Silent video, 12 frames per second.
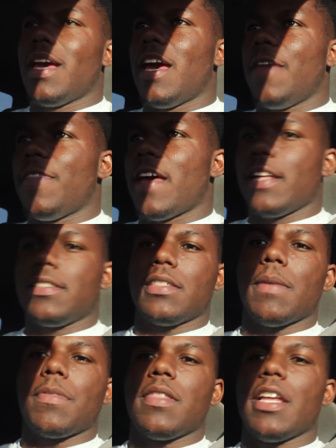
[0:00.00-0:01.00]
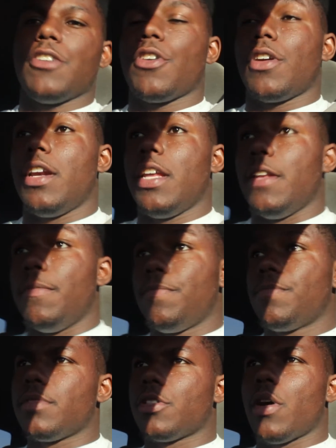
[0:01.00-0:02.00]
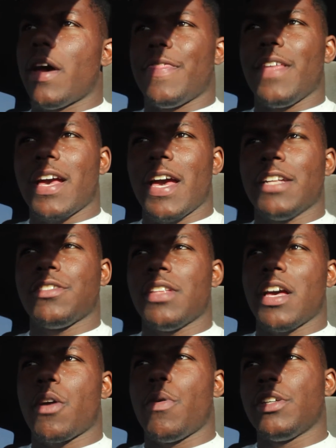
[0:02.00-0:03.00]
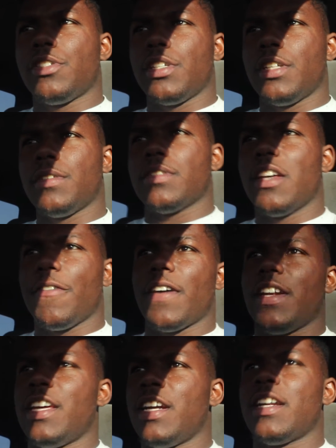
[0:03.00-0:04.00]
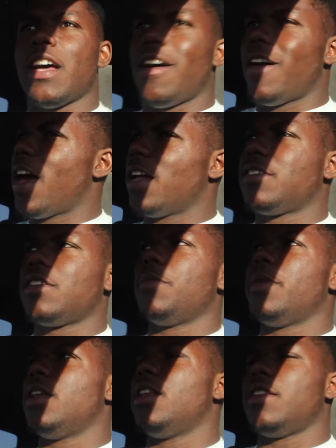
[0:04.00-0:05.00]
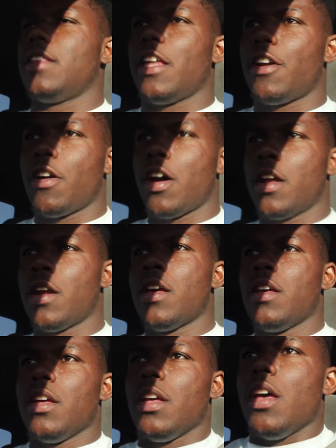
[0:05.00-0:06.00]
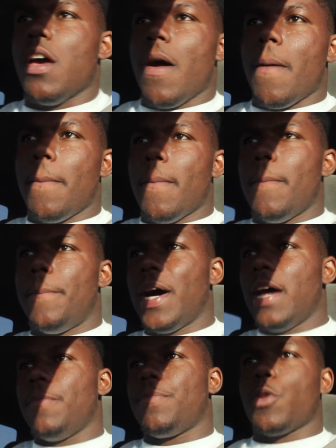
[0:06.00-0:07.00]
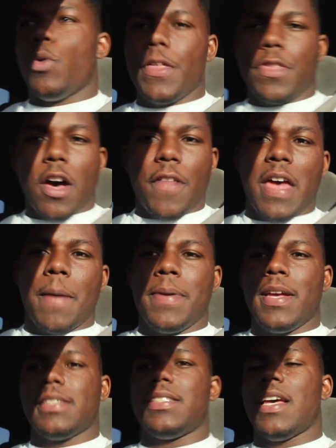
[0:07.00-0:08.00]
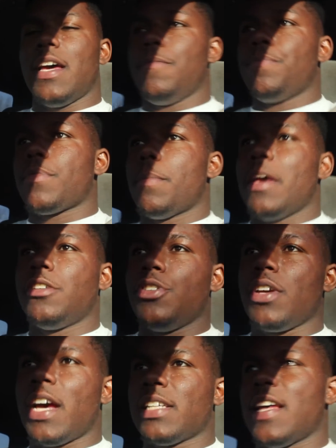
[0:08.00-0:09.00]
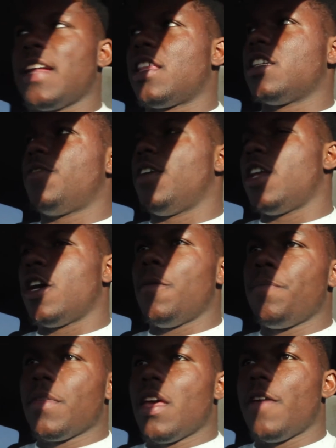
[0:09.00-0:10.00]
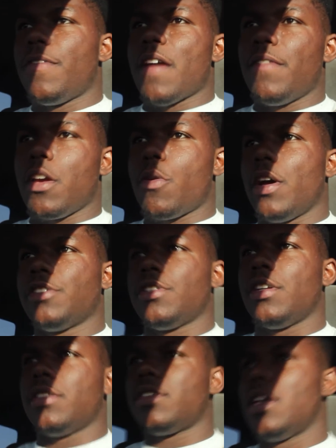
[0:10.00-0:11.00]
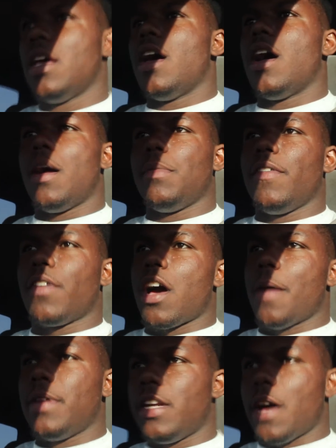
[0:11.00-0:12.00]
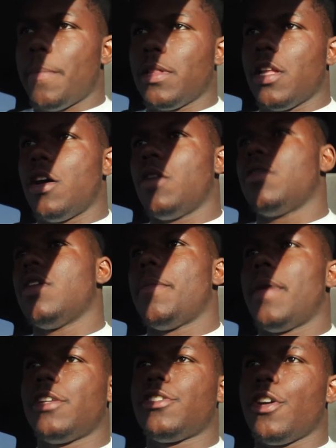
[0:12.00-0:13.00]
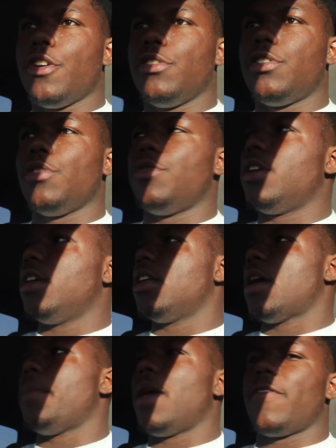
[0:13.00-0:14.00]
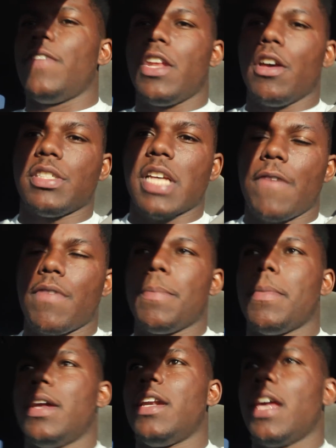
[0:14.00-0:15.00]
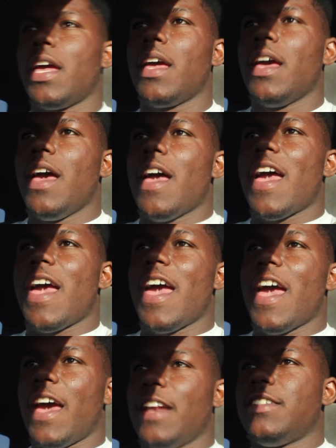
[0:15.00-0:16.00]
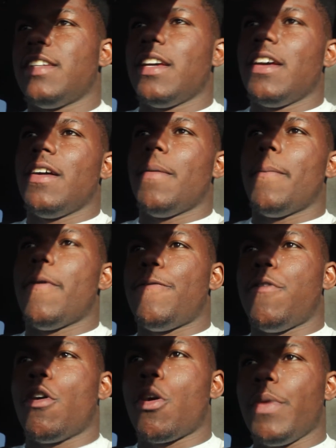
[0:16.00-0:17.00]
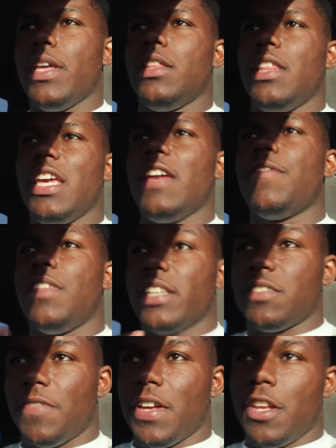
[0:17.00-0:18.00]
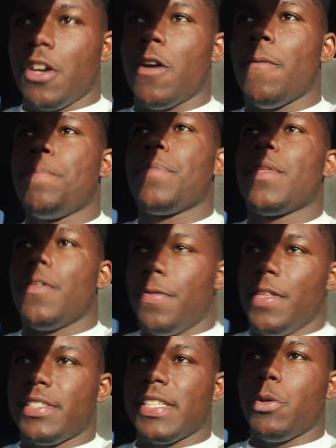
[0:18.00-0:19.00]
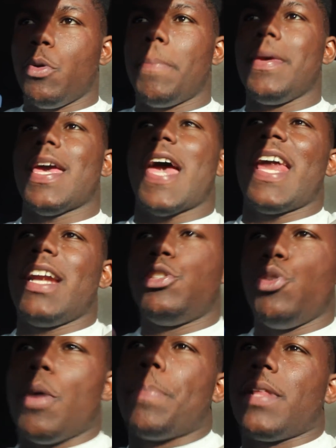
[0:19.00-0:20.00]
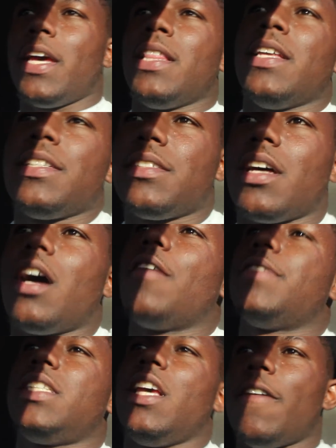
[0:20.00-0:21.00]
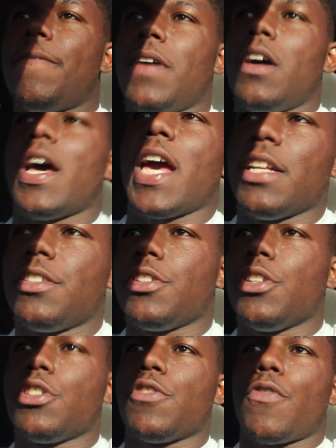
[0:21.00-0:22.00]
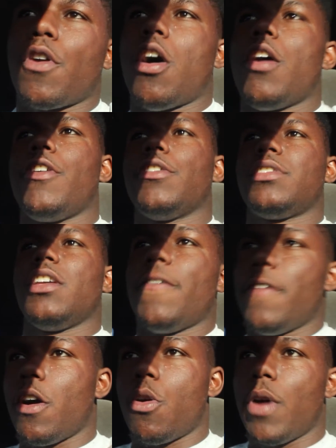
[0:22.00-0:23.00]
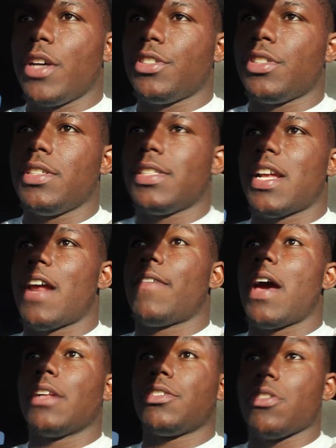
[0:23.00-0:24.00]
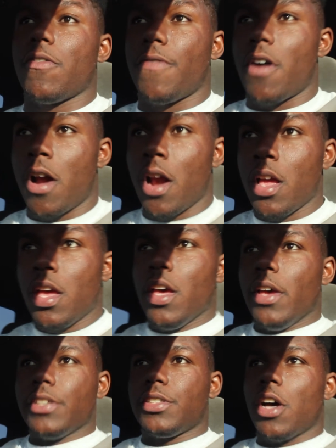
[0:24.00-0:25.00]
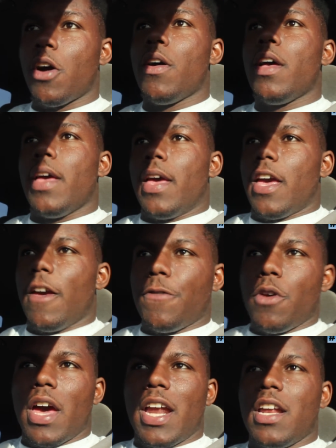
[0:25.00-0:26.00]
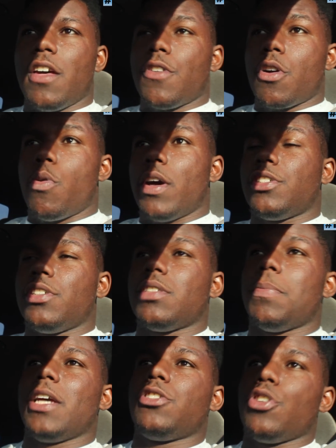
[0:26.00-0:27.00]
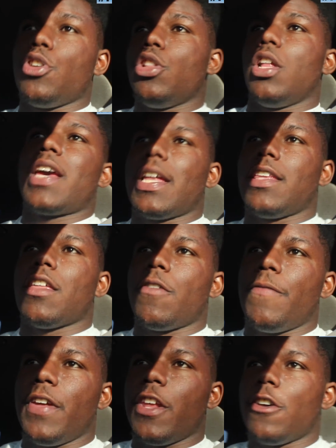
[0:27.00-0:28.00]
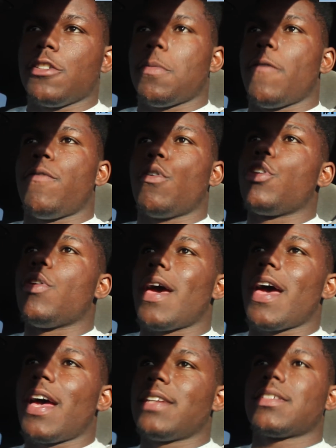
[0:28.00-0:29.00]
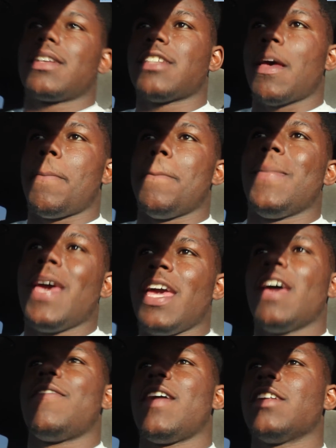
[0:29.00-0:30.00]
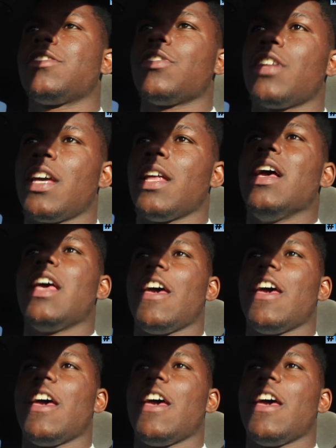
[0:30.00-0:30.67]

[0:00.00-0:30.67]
And that's something that you're going to need. So I think I answered that question. If I didn't, I'll add some in later on. But with all that being said, make sure you guys like this video. If you have any questions, leave a comment down below. Make sure you tune in. I make videos every Monday. And before we leave this video, this will be added to a playlist of CFL answers for all your CFL questions that I've gotten so far. So if you had any other questions, make sure you look at the other videos before you ask, because I may have answered it.